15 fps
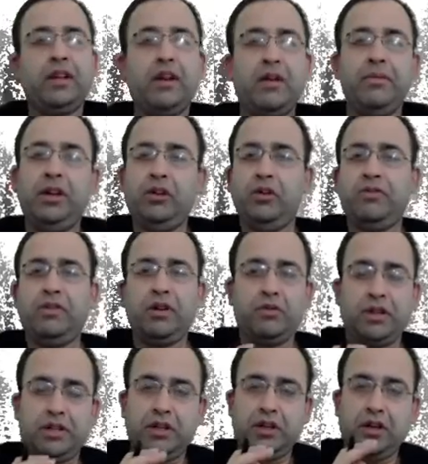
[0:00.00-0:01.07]
coming to our
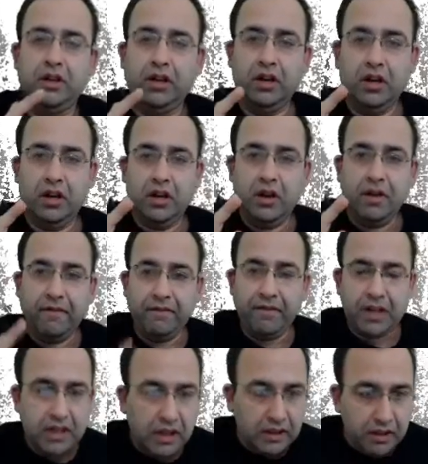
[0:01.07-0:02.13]
question,
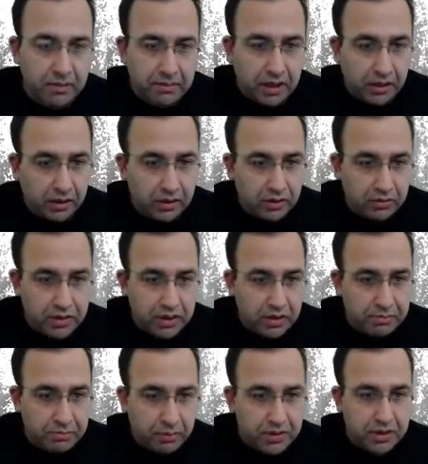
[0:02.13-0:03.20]
which are the markers which
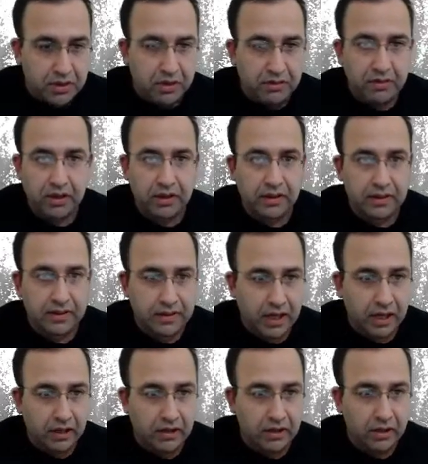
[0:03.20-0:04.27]
are positive in this
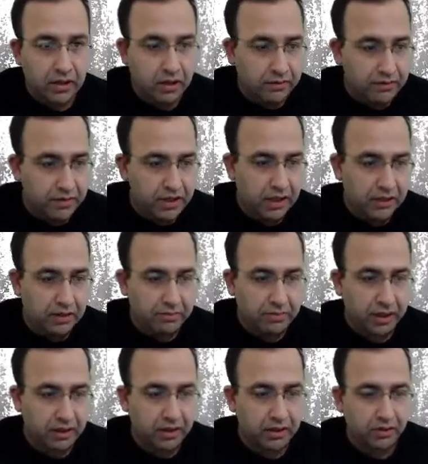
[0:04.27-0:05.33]
child? Which are the
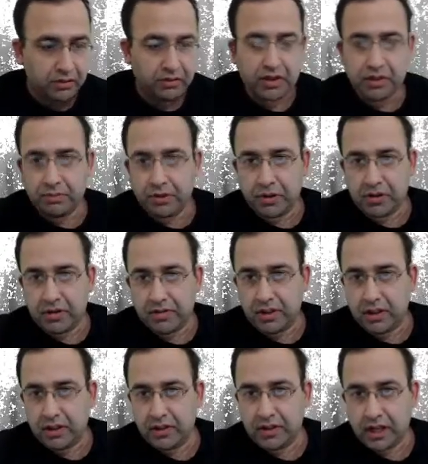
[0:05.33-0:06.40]
markers which are positive
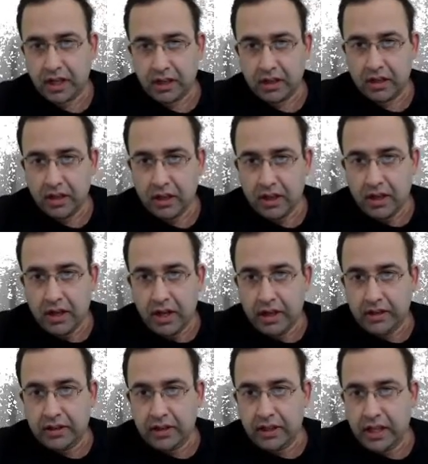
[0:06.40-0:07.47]
in this child?
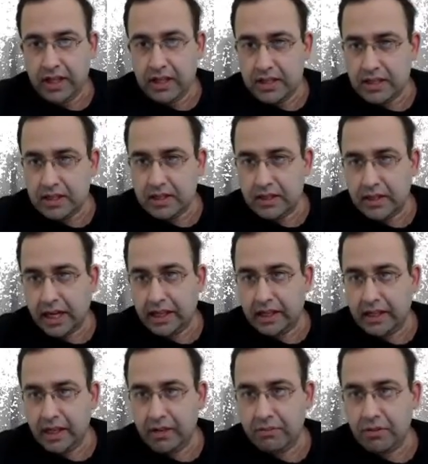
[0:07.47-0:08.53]
He is
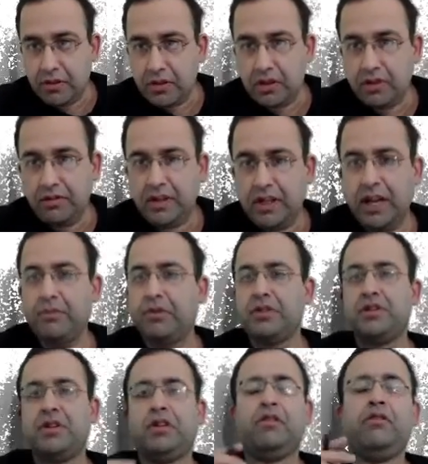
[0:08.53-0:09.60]
nineteen positive, ten
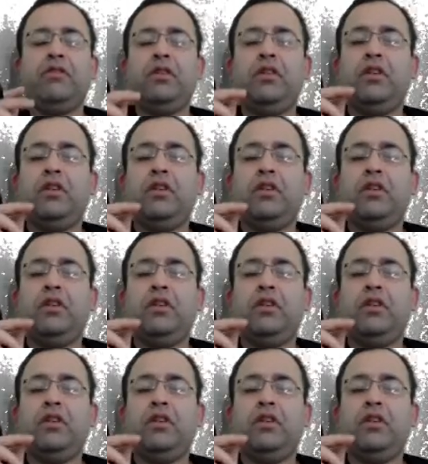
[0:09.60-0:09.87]
positive.